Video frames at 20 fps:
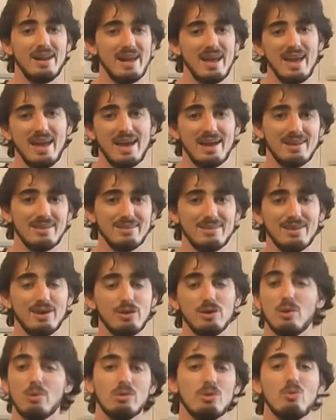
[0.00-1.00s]
and
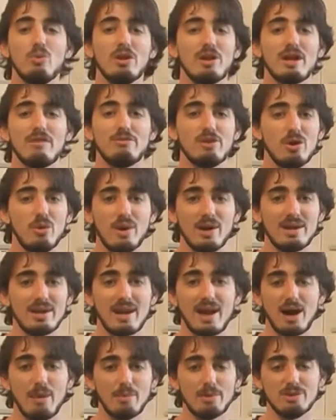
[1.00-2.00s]
you really have no
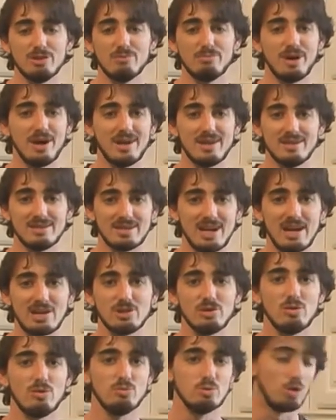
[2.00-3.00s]
idea how much your body is
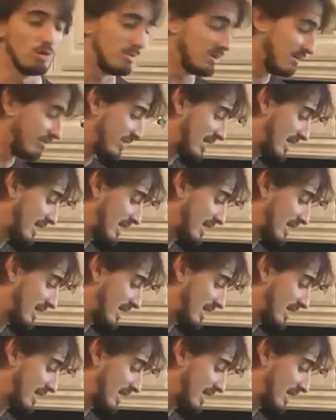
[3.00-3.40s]
actually absorbing of